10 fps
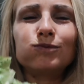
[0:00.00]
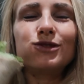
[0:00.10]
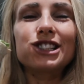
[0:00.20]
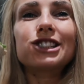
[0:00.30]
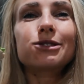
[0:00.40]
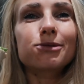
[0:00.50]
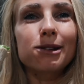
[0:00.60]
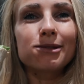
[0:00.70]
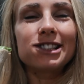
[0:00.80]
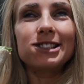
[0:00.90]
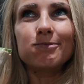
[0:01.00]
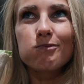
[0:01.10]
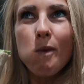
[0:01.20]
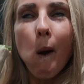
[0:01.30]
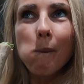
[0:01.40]
This is probably
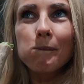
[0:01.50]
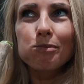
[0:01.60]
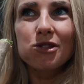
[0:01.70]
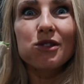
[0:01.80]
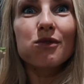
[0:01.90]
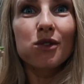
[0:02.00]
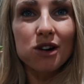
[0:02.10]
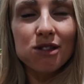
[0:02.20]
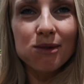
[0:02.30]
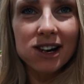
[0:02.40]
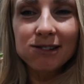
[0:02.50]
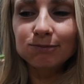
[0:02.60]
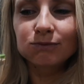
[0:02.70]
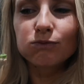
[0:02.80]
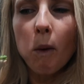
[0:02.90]
the fourth
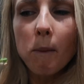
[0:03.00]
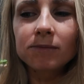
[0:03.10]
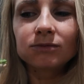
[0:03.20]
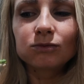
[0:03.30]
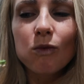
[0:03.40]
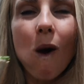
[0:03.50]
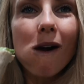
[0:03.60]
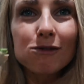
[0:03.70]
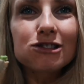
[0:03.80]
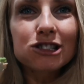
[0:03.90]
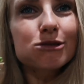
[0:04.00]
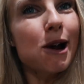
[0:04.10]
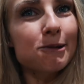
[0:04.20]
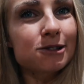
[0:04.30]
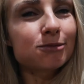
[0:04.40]
one of these
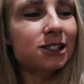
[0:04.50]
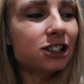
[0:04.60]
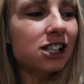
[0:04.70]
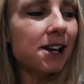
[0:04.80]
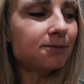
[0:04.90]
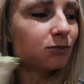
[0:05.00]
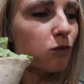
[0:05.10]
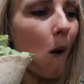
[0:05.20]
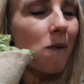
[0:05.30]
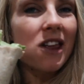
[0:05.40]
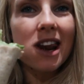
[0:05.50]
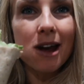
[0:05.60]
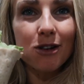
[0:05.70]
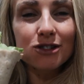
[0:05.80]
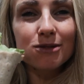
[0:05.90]
wraps I've made today. And then
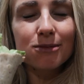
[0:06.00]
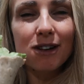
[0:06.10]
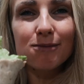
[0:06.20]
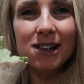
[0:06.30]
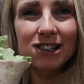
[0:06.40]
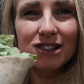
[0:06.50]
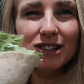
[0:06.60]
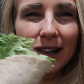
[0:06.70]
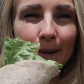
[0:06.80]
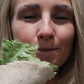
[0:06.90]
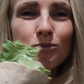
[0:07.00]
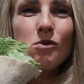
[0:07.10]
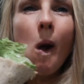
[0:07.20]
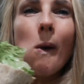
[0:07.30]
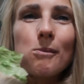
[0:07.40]
I also have made these like
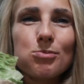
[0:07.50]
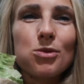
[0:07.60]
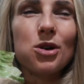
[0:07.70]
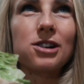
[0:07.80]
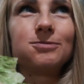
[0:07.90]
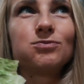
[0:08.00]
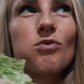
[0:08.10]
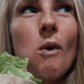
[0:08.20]
more